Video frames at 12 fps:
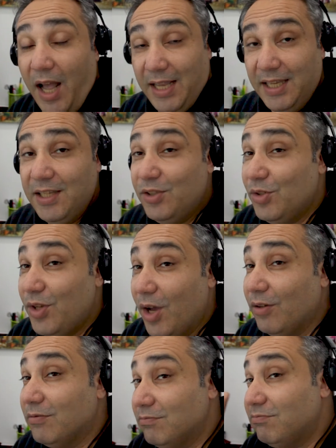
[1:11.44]
hear you
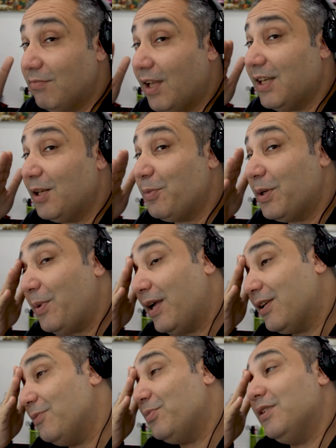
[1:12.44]
know a little bit
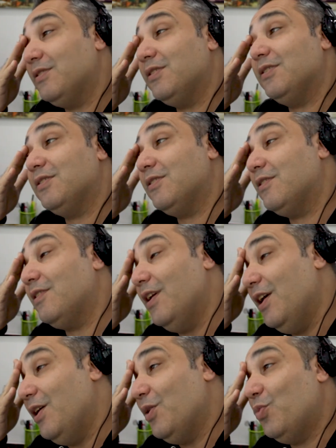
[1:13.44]
about computers, and
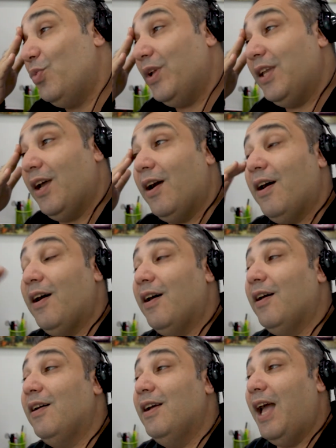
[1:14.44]
we
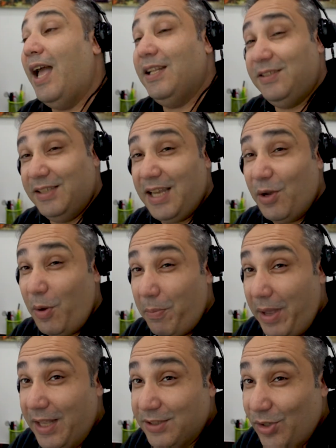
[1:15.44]
are hedging our
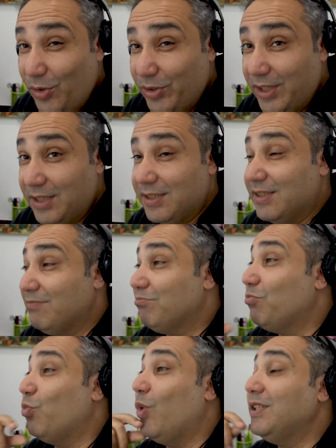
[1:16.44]
bets on this
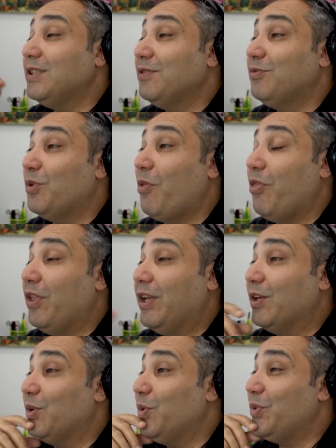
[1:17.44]
wonderful
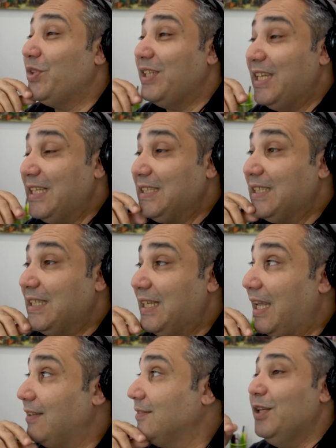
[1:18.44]
thing called the
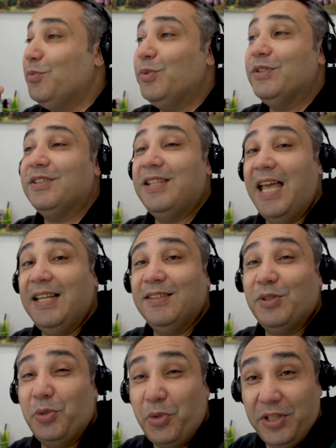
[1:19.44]
internet. It was then
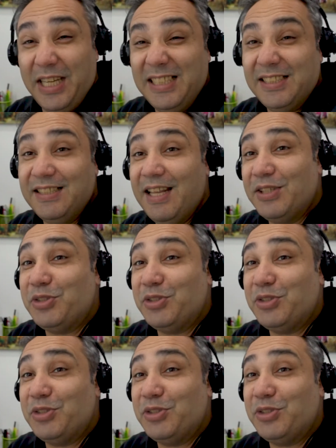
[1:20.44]
called the internet